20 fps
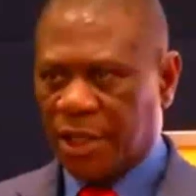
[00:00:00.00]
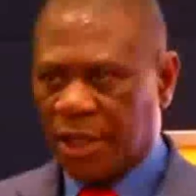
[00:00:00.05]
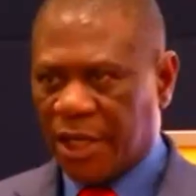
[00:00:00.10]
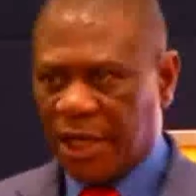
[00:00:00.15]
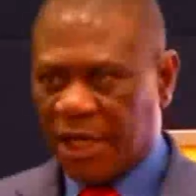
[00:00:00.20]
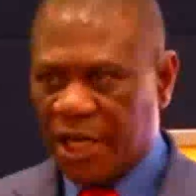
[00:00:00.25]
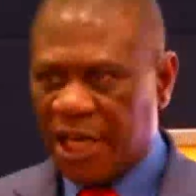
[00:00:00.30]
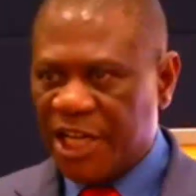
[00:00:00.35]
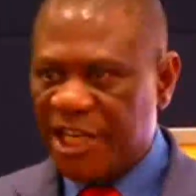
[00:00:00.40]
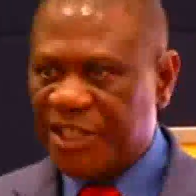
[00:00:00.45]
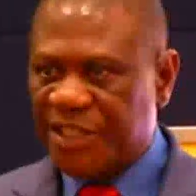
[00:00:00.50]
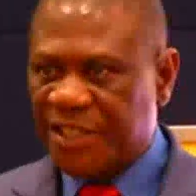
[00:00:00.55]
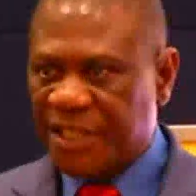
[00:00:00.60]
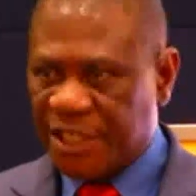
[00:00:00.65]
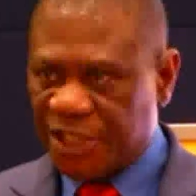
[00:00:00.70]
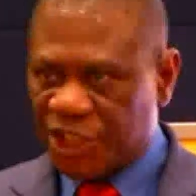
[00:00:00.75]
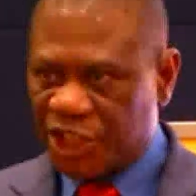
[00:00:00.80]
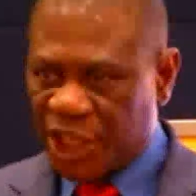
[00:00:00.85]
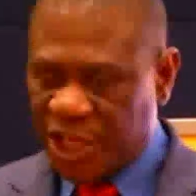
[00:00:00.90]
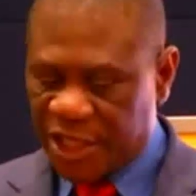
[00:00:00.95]
Ladies
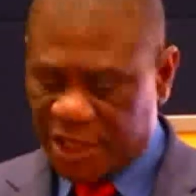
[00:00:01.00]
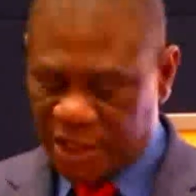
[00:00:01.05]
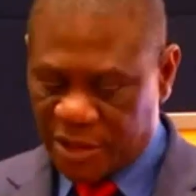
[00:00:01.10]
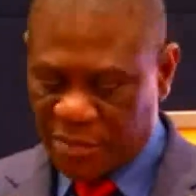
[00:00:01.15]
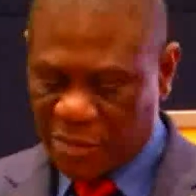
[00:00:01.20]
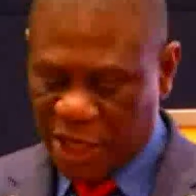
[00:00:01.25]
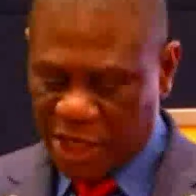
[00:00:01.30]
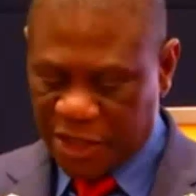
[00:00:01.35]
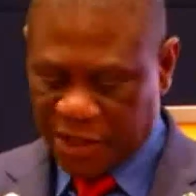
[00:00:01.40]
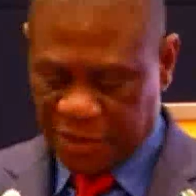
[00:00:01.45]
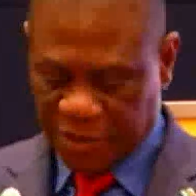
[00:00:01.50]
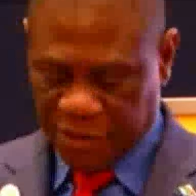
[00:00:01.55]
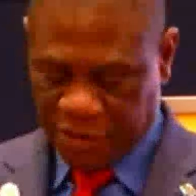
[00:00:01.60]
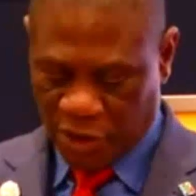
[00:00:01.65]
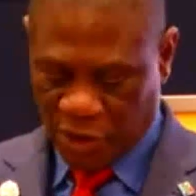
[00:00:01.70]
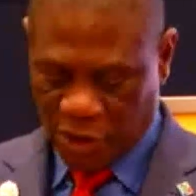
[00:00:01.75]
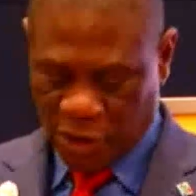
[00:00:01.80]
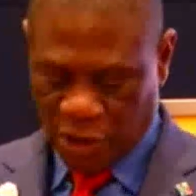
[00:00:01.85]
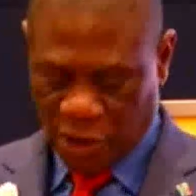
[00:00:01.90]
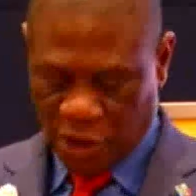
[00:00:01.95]
and gentlemen,
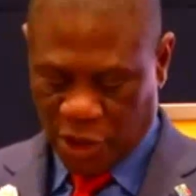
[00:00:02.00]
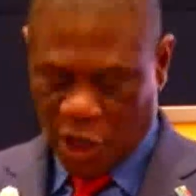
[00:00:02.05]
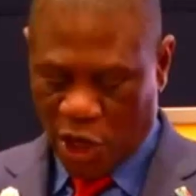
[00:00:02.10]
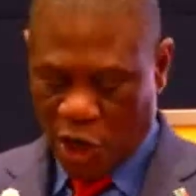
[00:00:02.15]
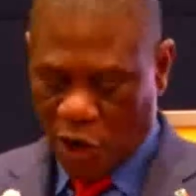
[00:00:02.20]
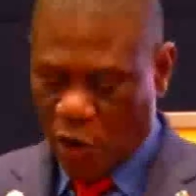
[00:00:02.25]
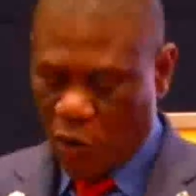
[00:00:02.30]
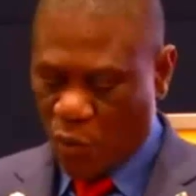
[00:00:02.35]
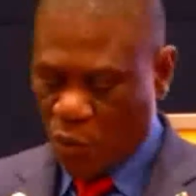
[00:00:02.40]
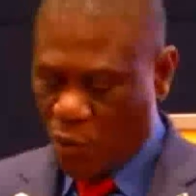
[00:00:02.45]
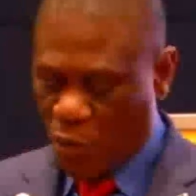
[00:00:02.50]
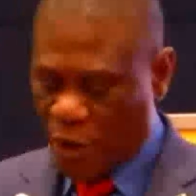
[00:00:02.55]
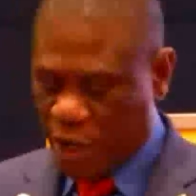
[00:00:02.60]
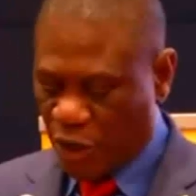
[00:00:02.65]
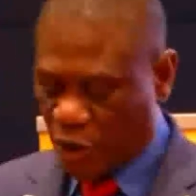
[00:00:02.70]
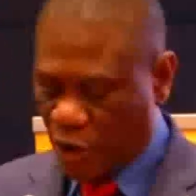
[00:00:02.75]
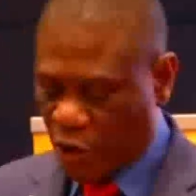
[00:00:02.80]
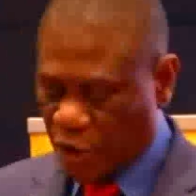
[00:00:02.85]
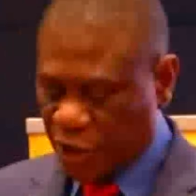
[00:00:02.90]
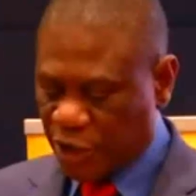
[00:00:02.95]
we
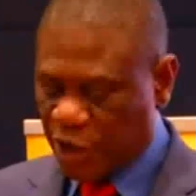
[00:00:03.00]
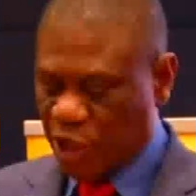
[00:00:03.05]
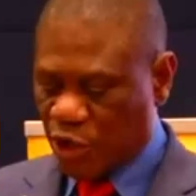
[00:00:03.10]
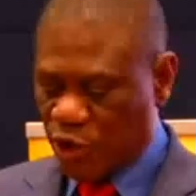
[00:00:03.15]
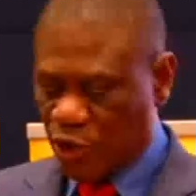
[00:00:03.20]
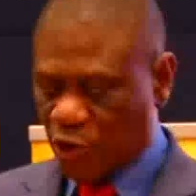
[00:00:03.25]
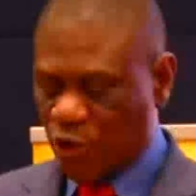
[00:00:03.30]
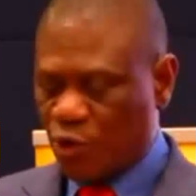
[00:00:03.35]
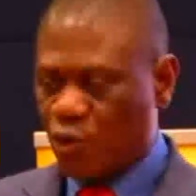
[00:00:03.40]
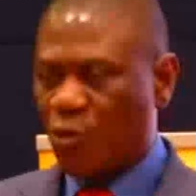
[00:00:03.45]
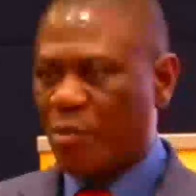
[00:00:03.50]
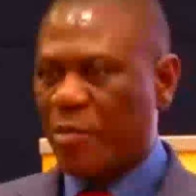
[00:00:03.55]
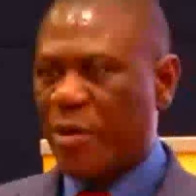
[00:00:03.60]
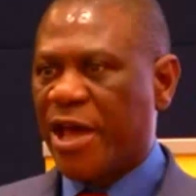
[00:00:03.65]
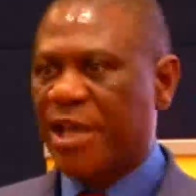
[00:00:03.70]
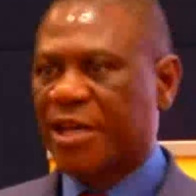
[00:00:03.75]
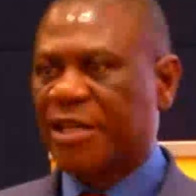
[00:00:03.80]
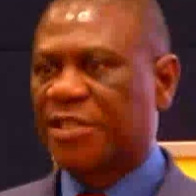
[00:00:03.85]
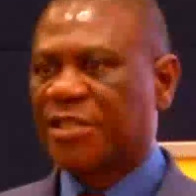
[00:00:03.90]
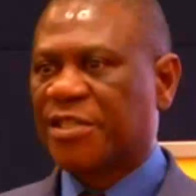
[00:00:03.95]
continue to
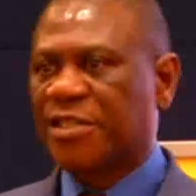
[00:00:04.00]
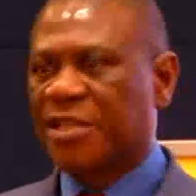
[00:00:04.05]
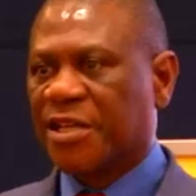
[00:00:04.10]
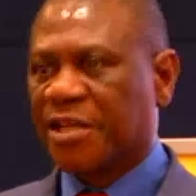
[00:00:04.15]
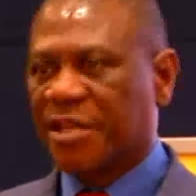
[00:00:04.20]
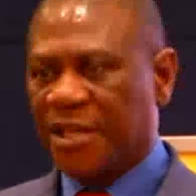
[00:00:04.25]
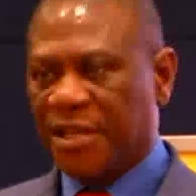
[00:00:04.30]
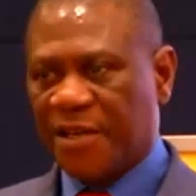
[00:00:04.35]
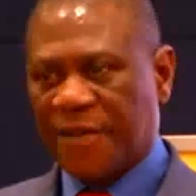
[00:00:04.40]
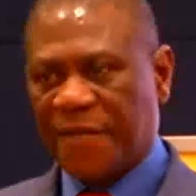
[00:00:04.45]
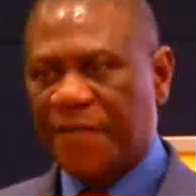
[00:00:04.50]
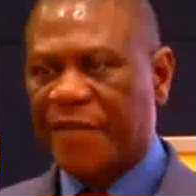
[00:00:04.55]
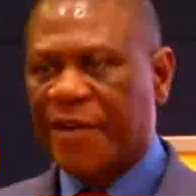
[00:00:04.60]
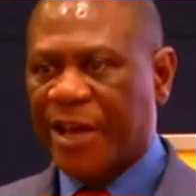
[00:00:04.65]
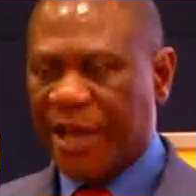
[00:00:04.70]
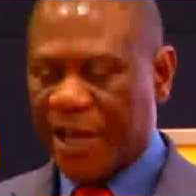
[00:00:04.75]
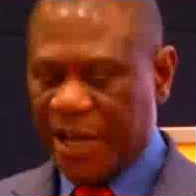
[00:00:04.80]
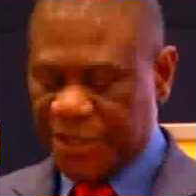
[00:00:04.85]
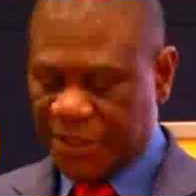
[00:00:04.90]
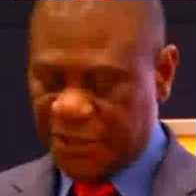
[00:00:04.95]
make
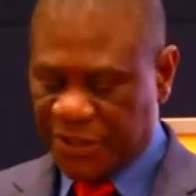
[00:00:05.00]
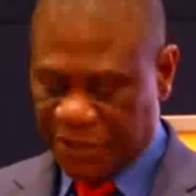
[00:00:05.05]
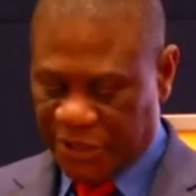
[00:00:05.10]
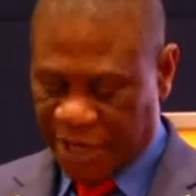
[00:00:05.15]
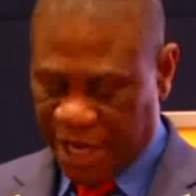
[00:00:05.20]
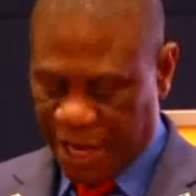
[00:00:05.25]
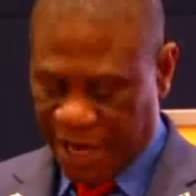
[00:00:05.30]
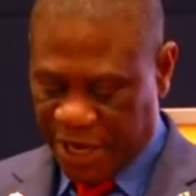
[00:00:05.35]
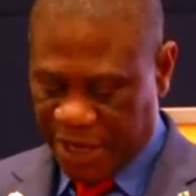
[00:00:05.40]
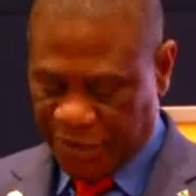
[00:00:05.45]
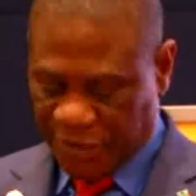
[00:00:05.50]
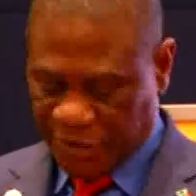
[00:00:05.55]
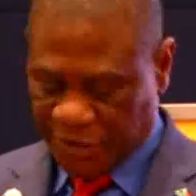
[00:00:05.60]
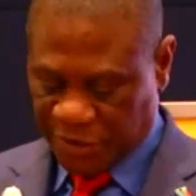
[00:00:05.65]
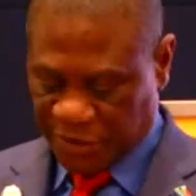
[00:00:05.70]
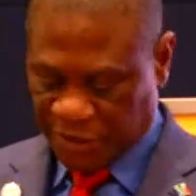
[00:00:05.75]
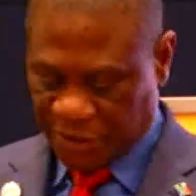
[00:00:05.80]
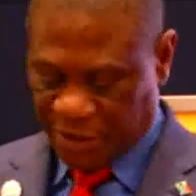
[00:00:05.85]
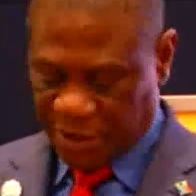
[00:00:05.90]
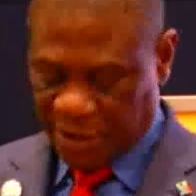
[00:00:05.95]
significant
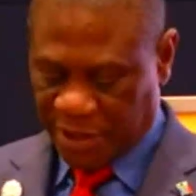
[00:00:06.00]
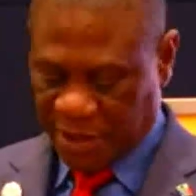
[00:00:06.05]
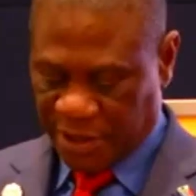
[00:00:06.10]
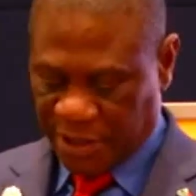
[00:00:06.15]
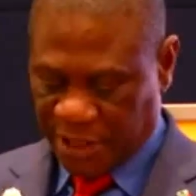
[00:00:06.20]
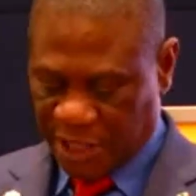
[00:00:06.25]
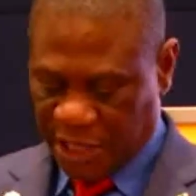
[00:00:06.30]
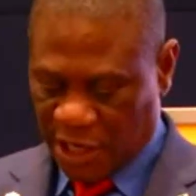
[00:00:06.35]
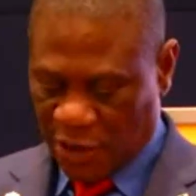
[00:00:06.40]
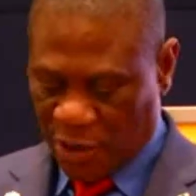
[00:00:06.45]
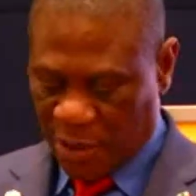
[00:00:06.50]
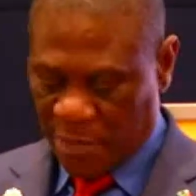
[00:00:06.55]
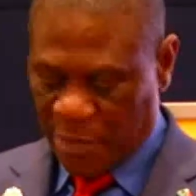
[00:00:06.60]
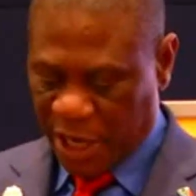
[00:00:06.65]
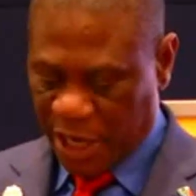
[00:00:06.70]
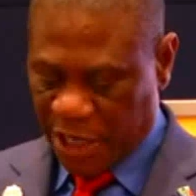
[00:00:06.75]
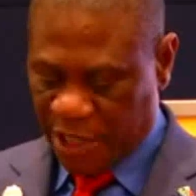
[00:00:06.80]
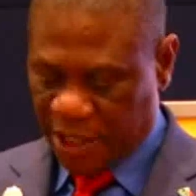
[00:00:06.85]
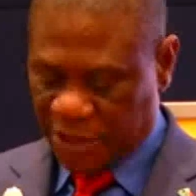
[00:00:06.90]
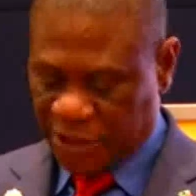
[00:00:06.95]
strides in our
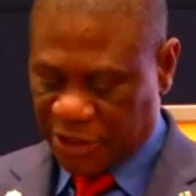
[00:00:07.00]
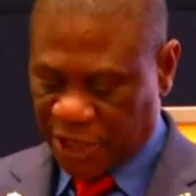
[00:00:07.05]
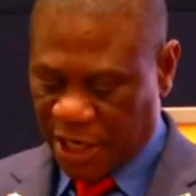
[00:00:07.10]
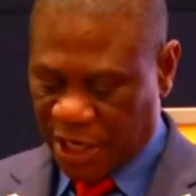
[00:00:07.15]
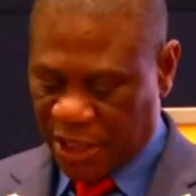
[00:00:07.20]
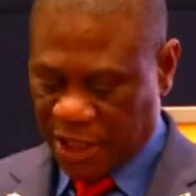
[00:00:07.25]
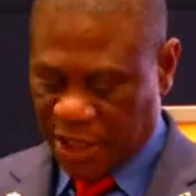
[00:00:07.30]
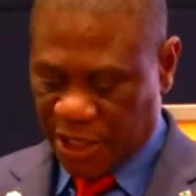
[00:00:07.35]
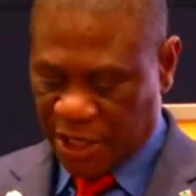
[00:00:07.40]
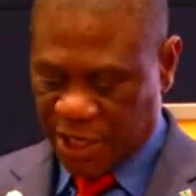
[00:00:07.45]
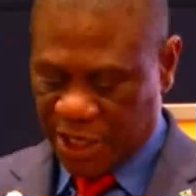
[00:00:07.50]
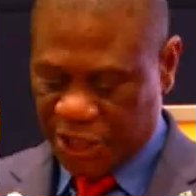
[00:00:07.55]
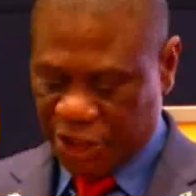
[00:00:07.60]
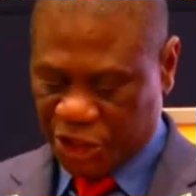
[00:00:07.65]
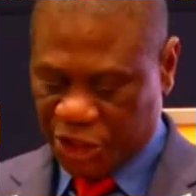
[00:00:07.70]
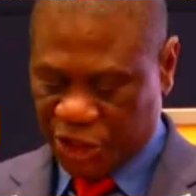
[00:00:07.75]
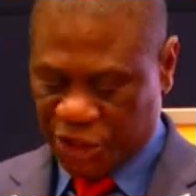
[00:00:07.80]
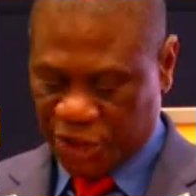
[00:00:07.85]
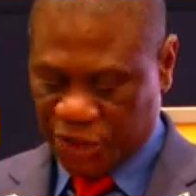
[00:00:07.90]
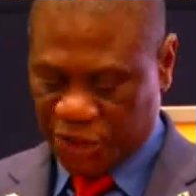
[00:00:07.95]
bilateral
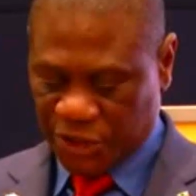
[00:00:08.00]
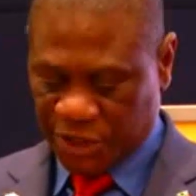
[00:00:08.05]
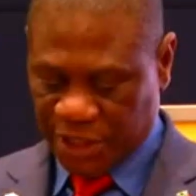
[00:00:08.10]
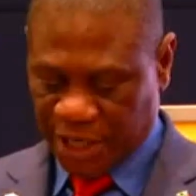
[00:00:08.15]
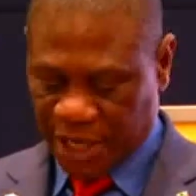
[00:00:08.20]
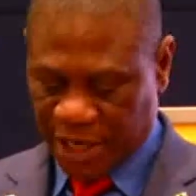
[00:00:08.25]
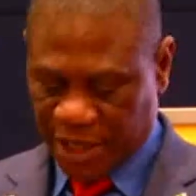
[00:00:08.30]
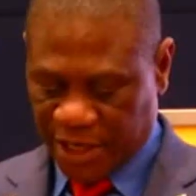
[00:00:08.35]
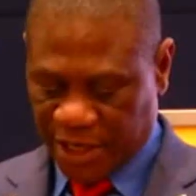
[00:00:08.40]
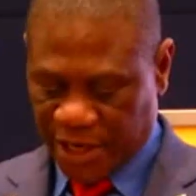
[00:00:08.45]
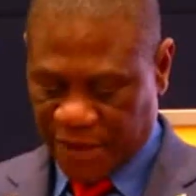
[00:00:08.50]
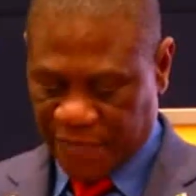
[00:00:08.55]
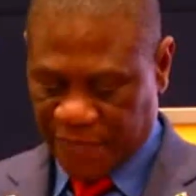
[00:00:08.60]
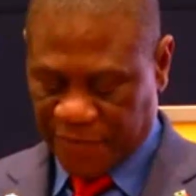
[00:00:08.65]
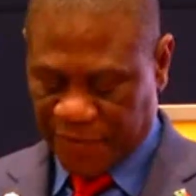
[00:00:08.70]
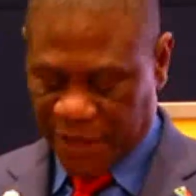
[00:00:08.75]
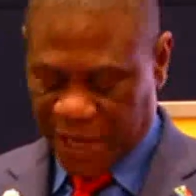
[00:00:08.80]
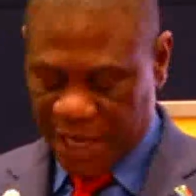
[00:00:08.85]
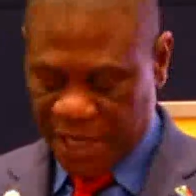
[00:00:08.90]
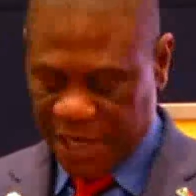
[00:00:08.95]
relations and have
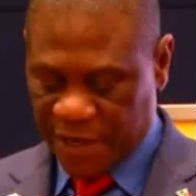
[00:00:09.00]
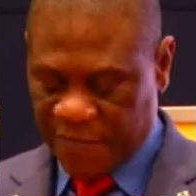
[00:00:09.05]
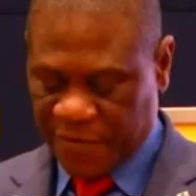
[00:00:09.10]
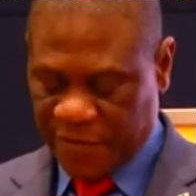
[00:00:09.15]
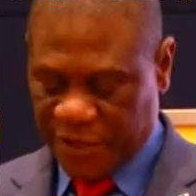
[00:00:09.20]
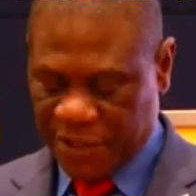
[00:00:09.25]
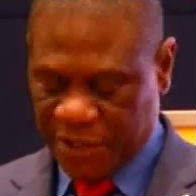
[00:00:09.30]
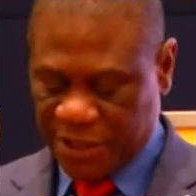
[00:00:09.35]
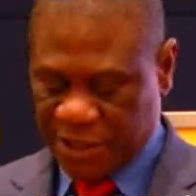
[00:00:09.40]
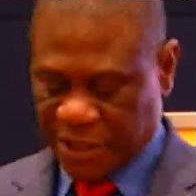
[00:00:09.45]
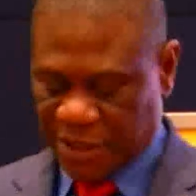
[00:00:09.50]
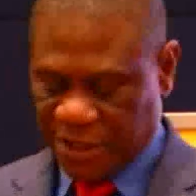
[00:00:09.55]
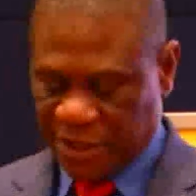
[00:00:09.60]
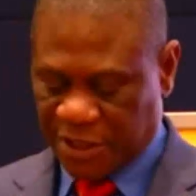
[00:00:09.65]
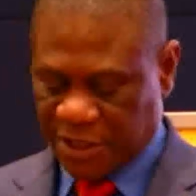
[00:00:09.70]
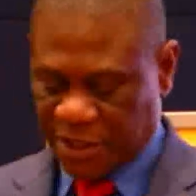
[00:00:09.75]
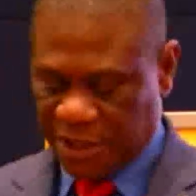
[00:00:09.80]
elevated